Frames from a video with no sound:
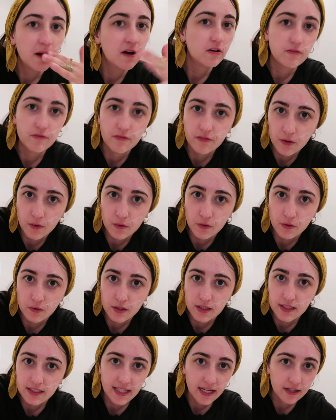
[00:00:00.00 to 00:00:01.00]

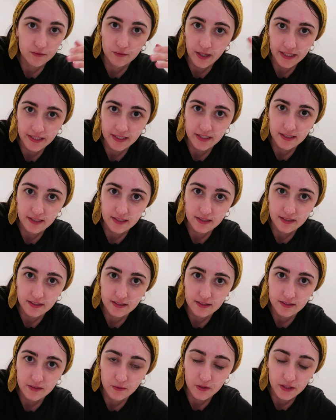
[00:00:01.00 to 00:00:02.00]
Vogue get
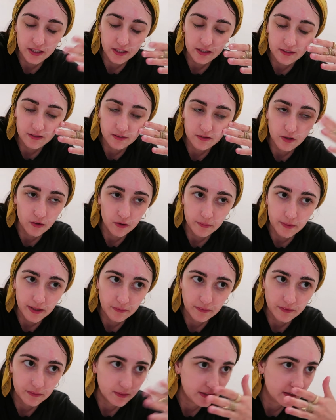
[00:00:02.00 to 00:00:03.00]
ready or go to bed
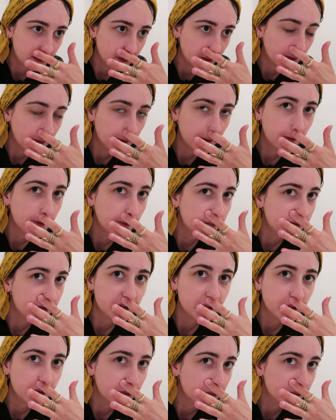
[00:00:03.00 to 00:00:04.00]
with me
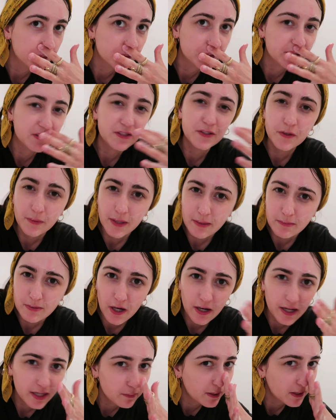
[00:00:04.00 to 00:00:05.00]
video routine? You know what I'm
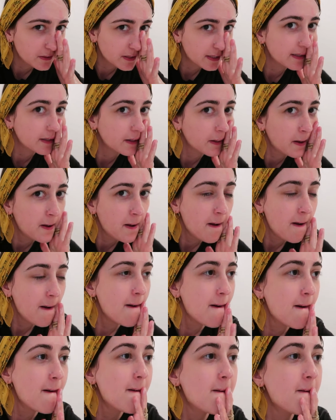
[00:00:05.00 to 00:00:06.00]
talking about? They're
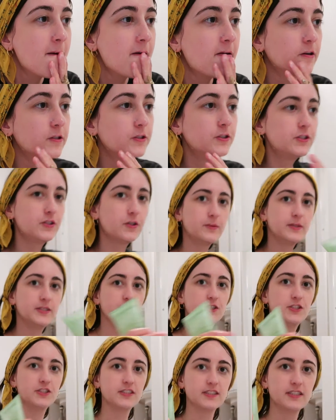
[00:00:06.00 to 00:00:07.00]
just
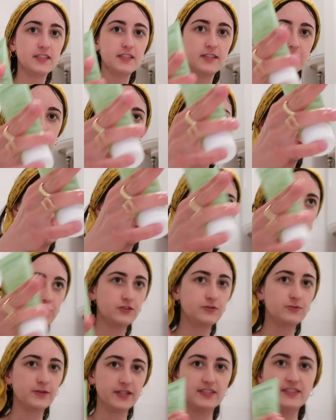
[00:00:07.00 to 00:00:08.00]
always just
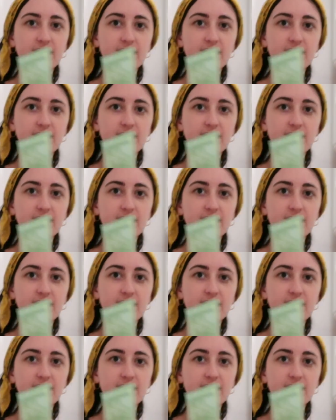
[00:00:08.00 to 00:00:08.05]
straight.